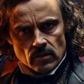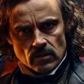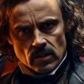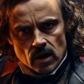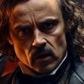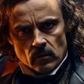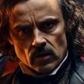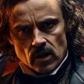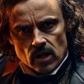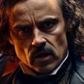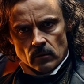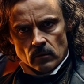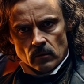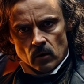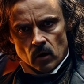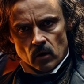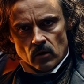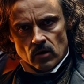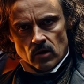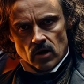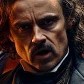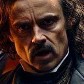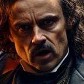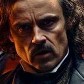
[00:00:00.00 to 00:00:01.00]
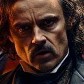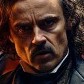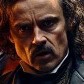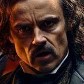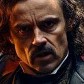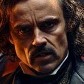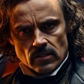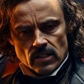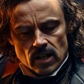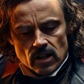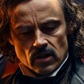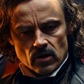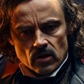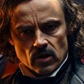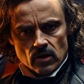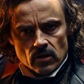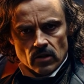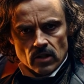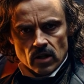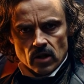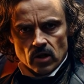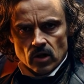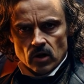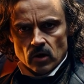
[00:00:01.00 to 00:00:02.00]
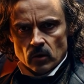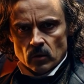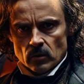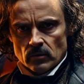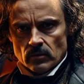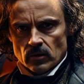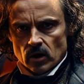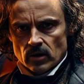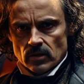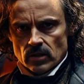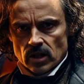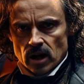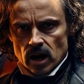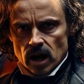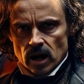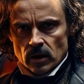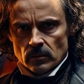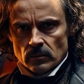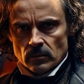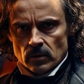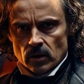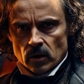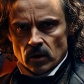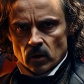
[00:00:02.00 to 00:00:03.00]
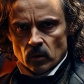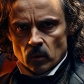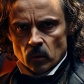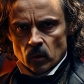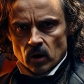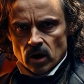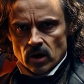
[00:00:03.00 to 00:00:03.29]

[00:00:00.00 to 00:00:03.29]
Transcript: Now let us broach another contentious issue of our time.